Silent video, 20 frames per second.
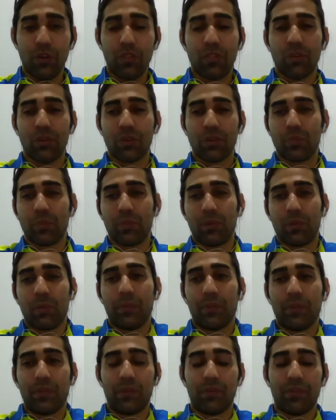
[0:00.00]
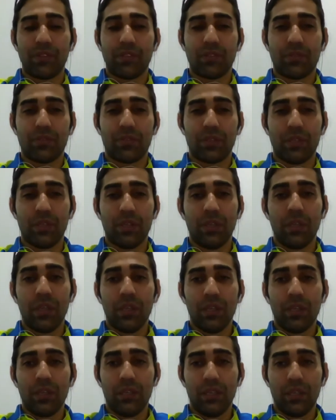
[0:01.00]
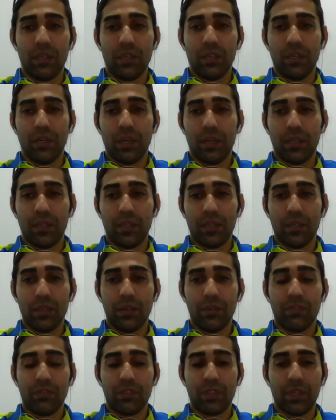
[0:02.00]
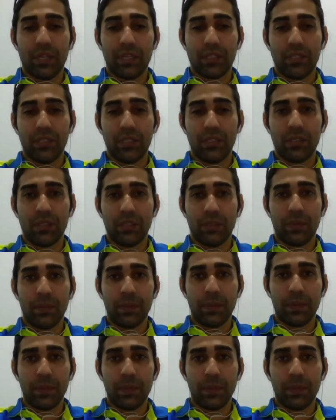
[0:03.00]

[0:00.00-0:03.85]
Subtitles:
your thoughts about the rest of the year and for the next season?